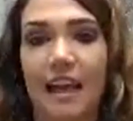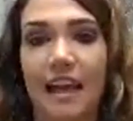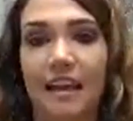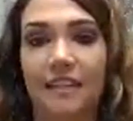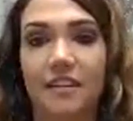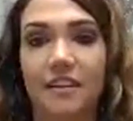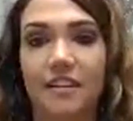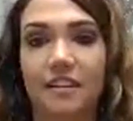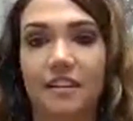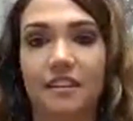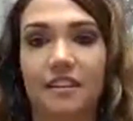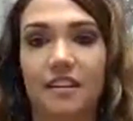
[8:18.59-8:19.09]

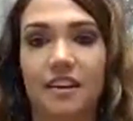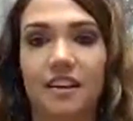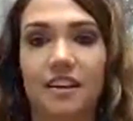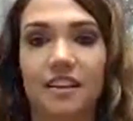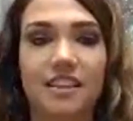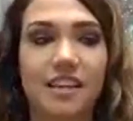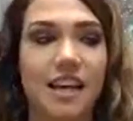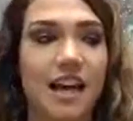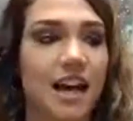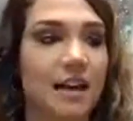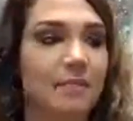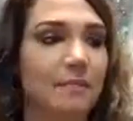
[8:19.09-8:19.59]
And the
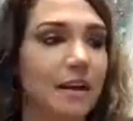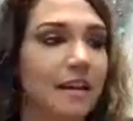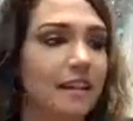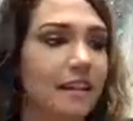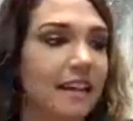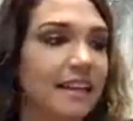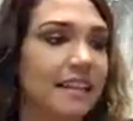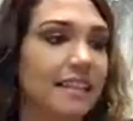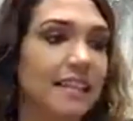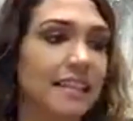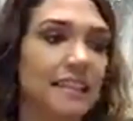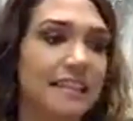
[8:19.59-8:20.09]
third time, I
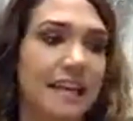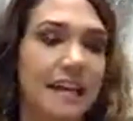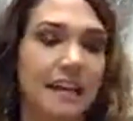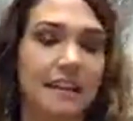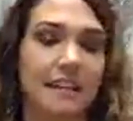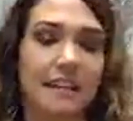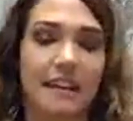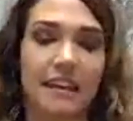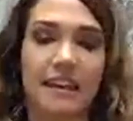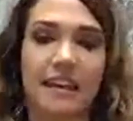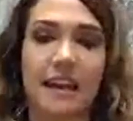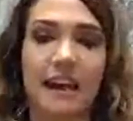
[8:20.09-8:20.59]
like to
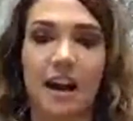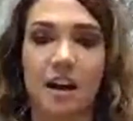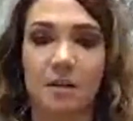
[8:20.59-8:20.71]
say that he